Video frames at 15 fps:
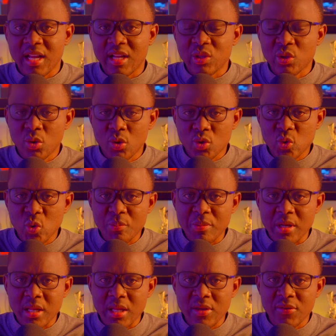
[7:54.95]
are those who
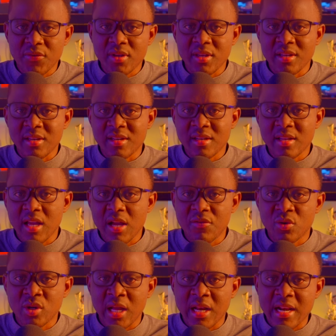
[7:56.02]
believe in
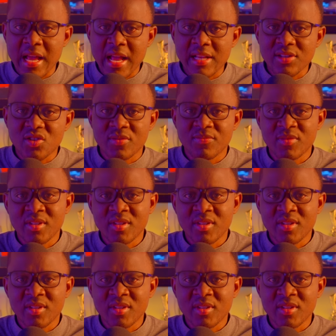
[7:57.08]
heaven at last,